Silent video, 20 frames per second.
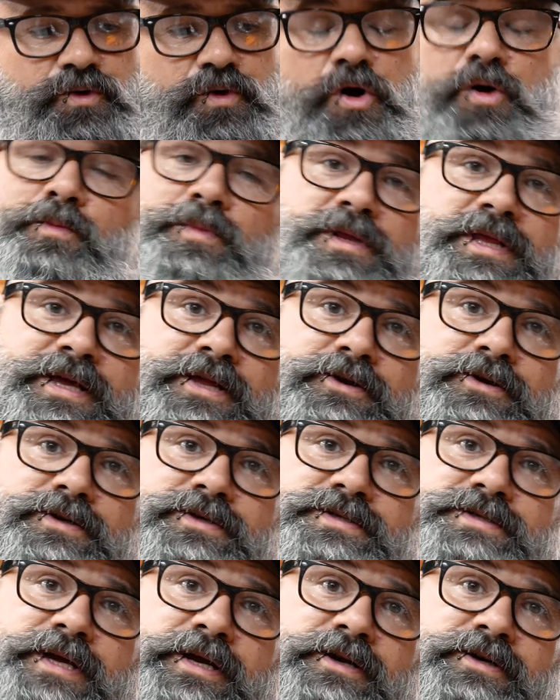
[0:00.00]
chrome
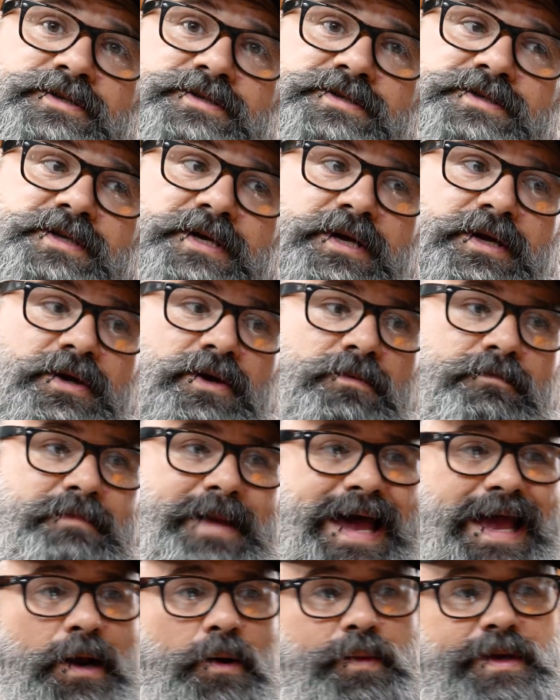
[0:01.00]
cleaners, there's
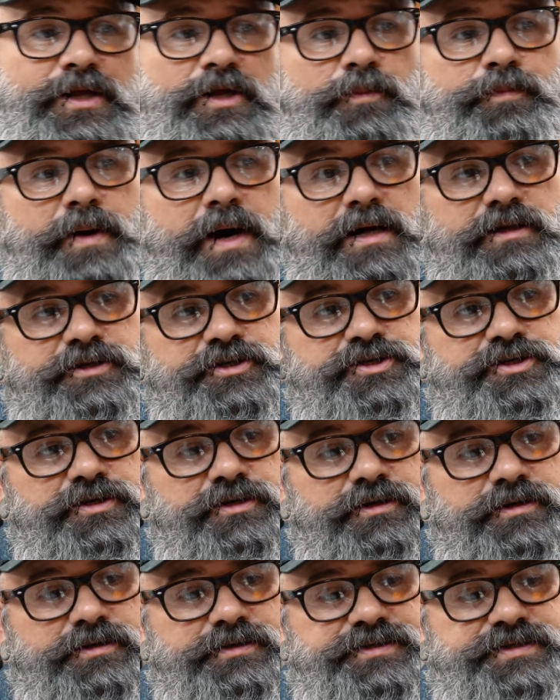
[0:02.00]
mag wheel
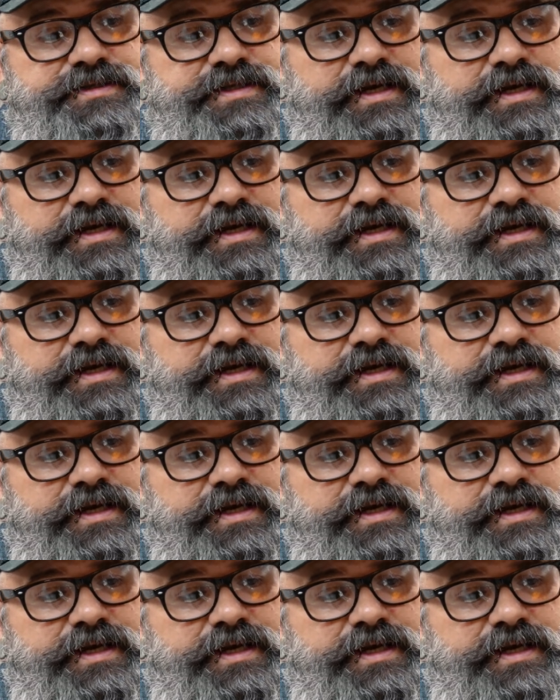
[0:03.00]
polishers,